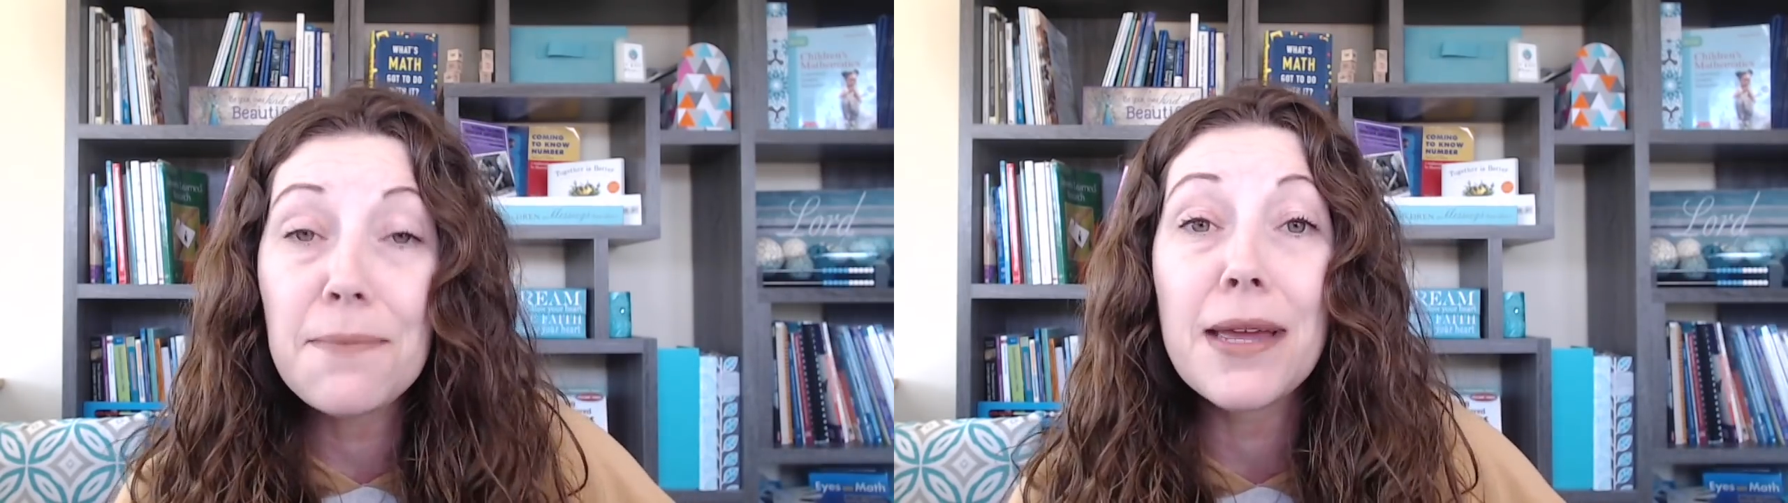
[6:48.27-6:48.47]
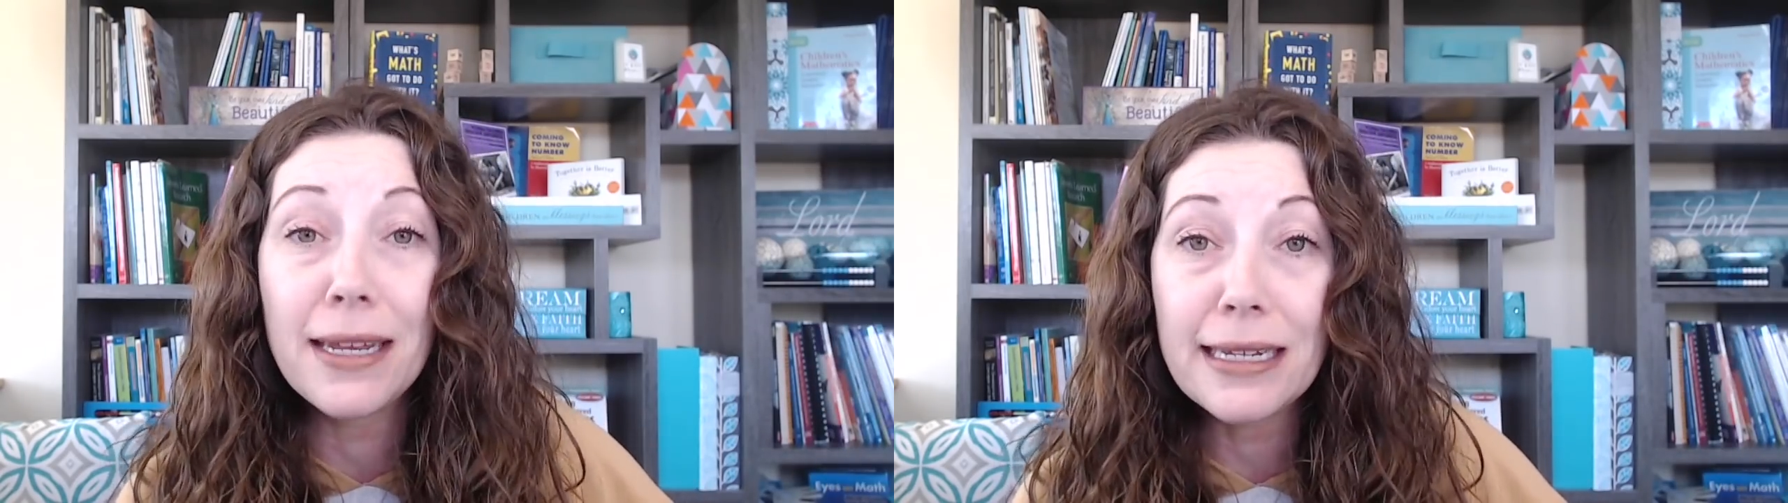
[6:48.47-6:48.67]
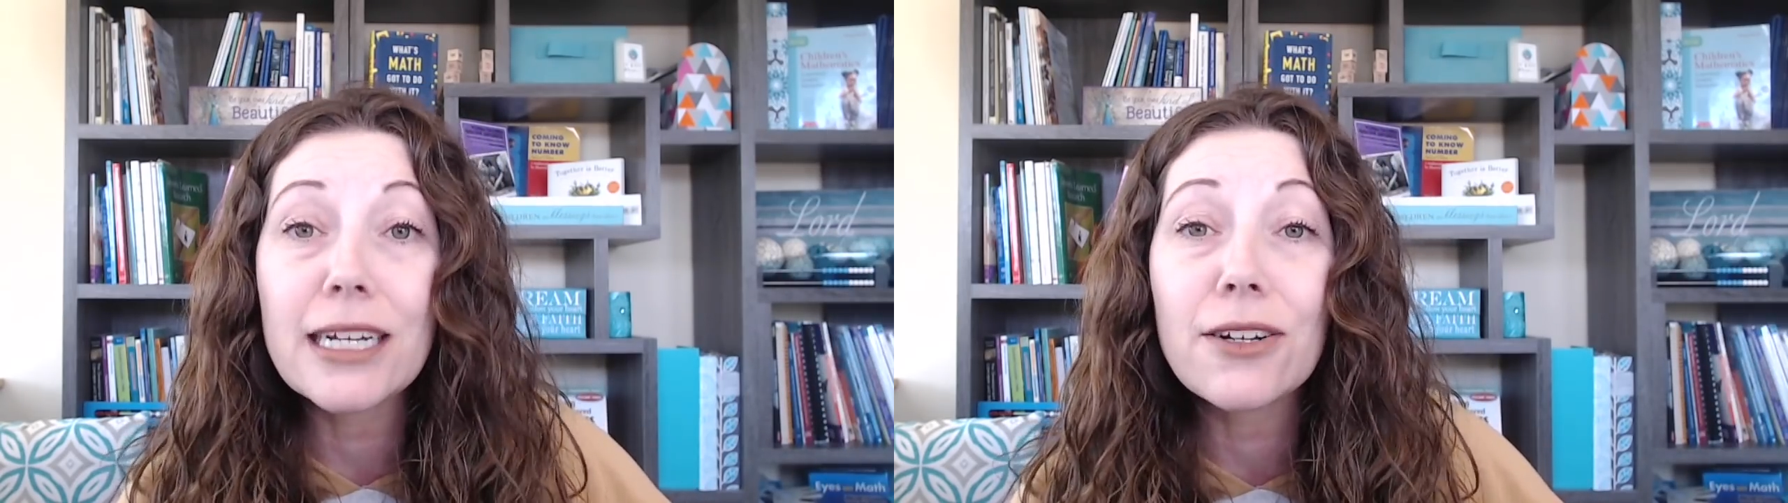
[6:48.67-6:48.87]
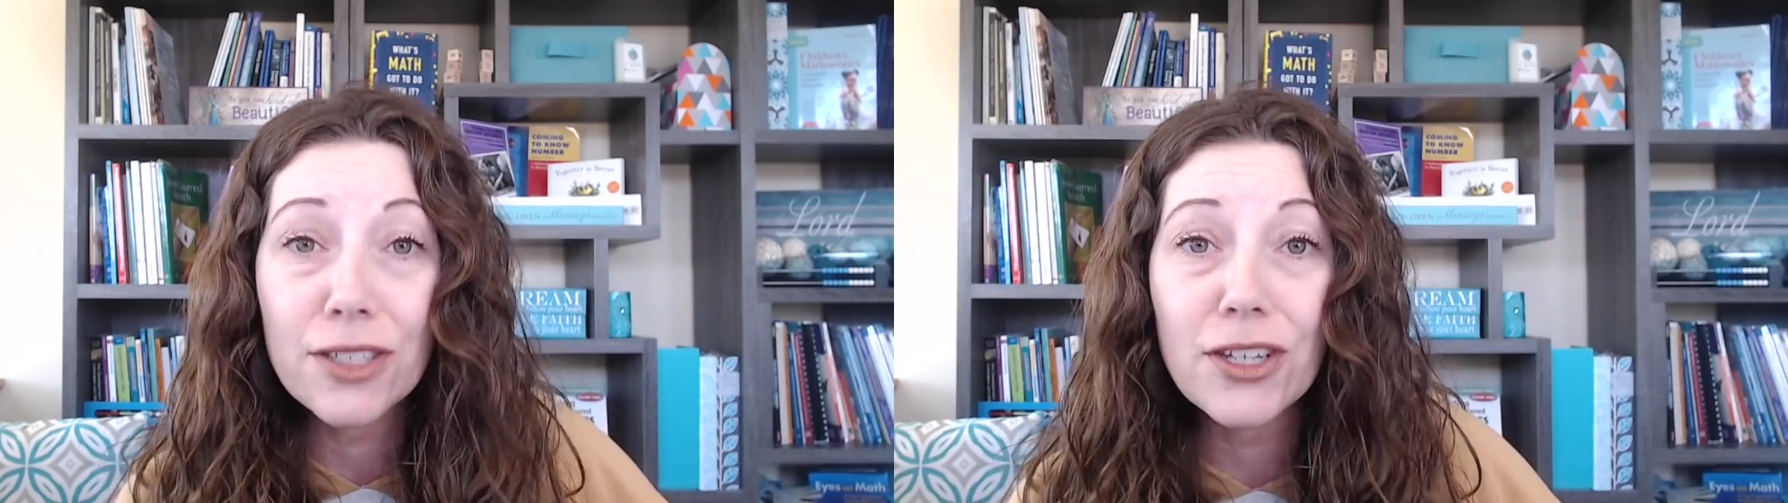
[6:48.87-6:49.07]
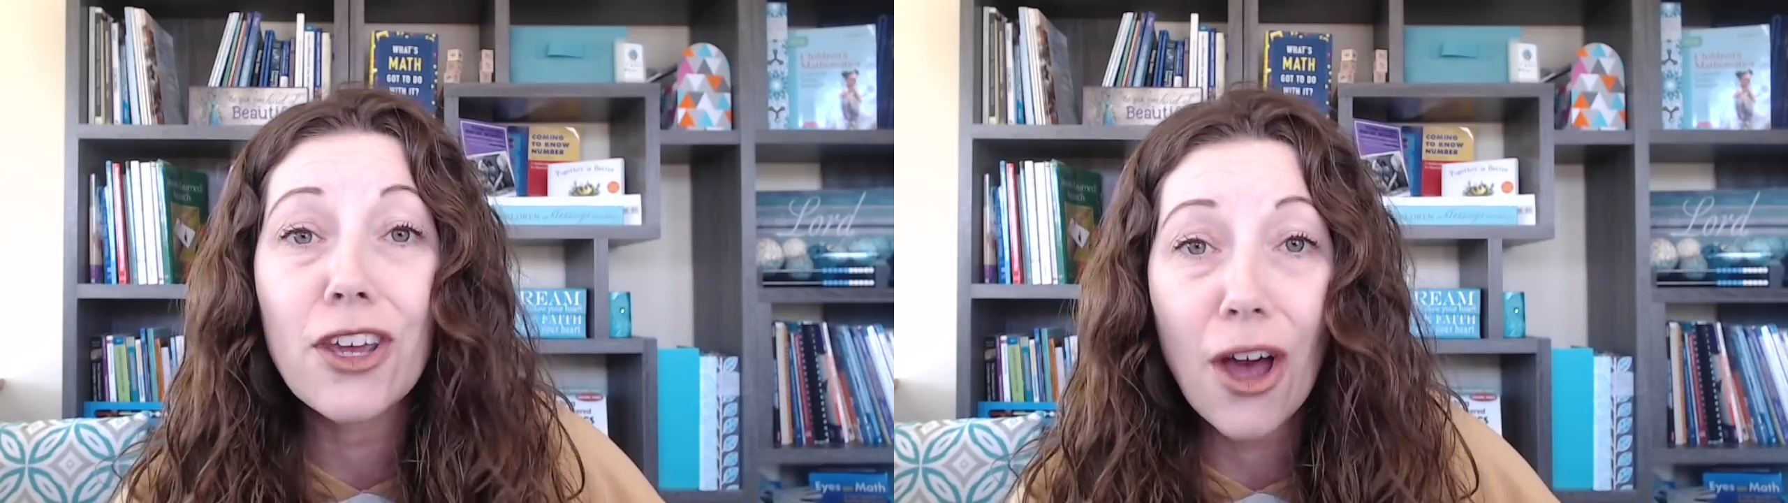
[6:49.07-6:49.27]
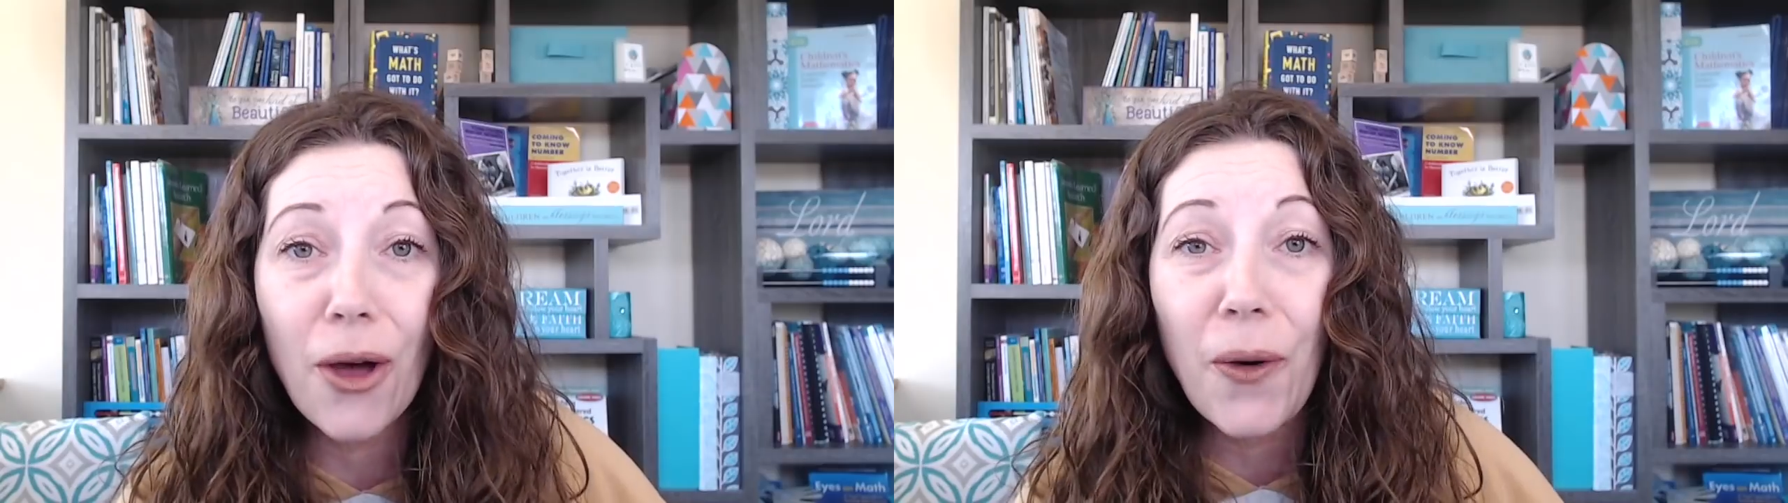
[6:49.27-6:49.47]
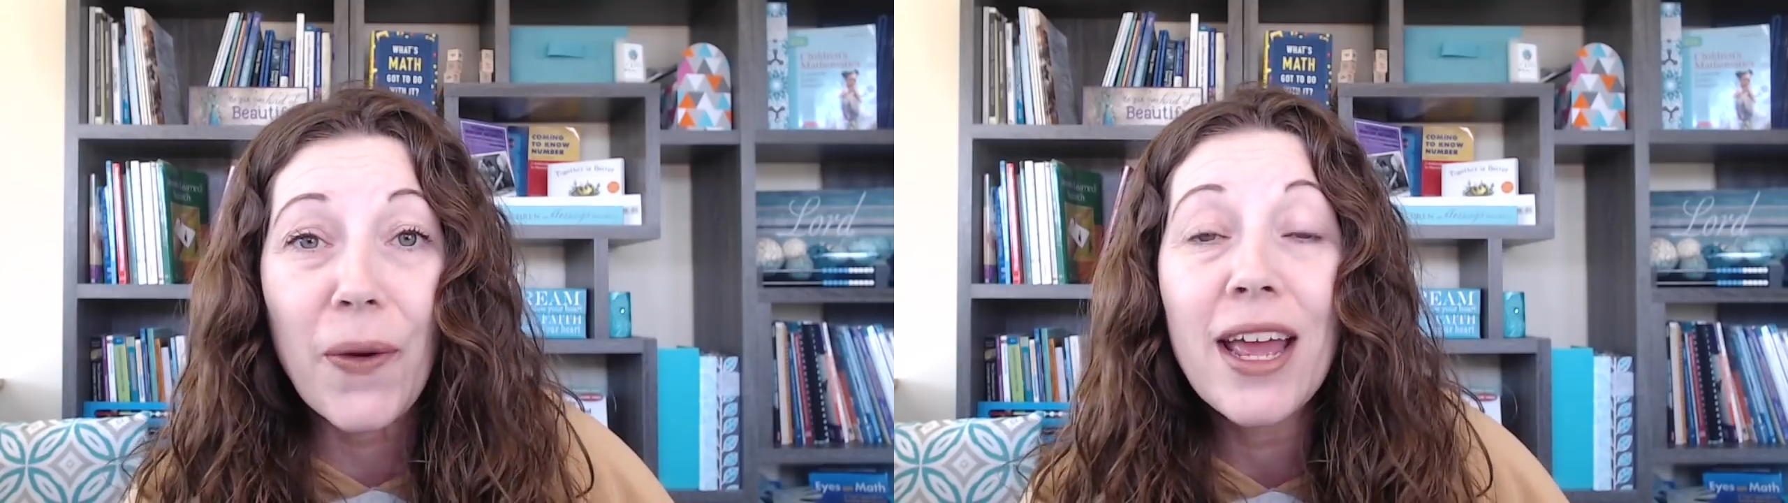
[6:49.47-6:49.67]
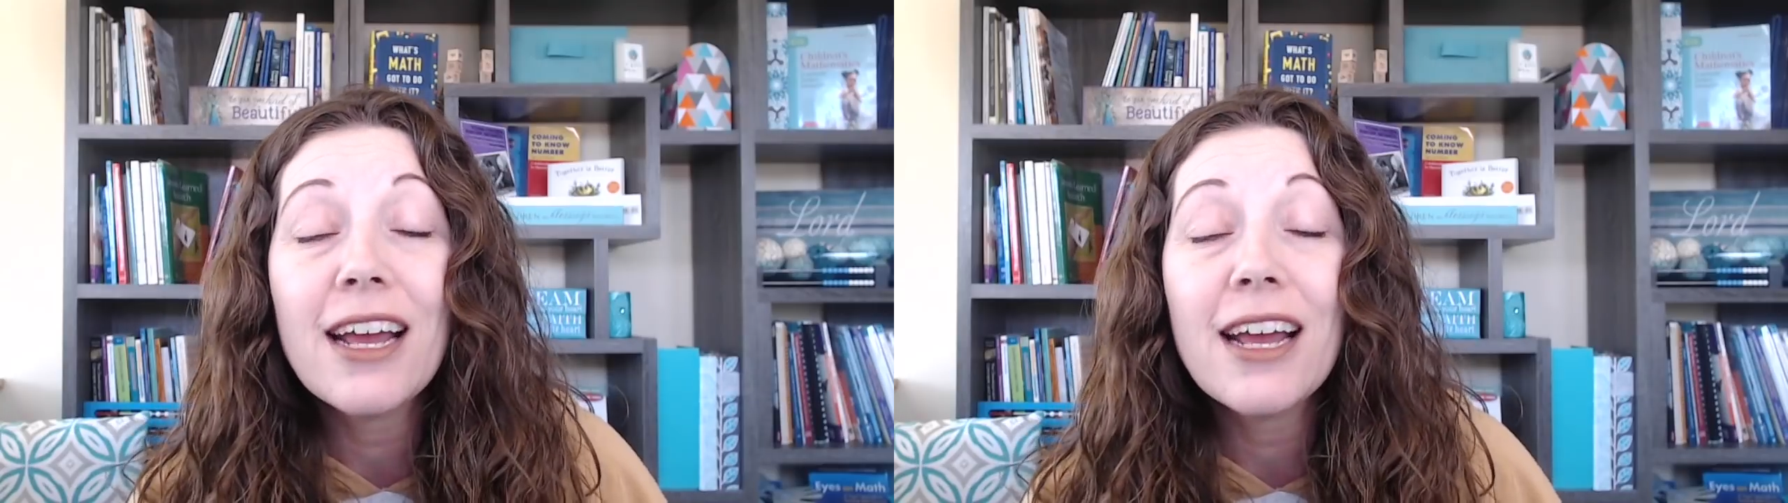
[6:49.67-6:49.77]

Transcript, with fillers: many years ago.